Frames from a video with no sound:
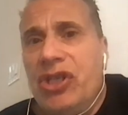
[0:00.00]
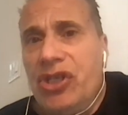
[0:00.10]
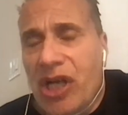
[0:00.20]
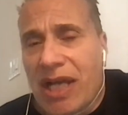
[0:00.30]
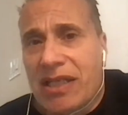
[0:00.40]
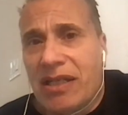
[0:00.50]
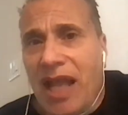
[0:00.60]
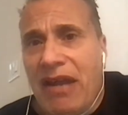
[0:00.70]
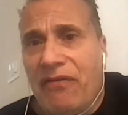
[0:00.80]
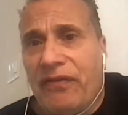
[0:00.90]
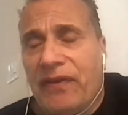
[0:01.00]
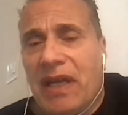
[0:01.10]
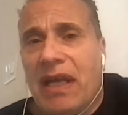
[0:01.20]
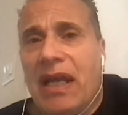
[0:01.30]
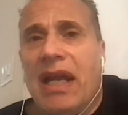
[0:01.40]
just life
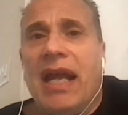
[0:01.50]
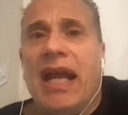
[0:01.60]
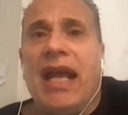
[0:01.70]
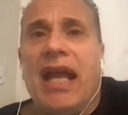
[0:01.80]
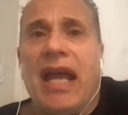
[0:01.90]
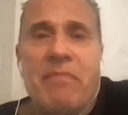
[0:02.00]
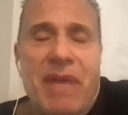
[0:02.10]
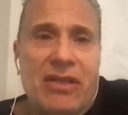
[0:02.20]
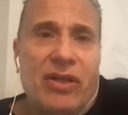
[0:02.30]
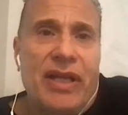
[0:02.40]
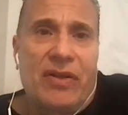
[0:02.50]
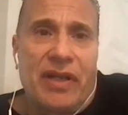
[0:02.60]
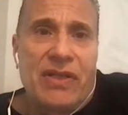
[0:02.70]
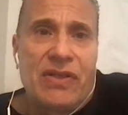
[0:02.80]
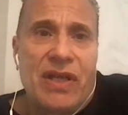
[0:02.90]
and mental illness.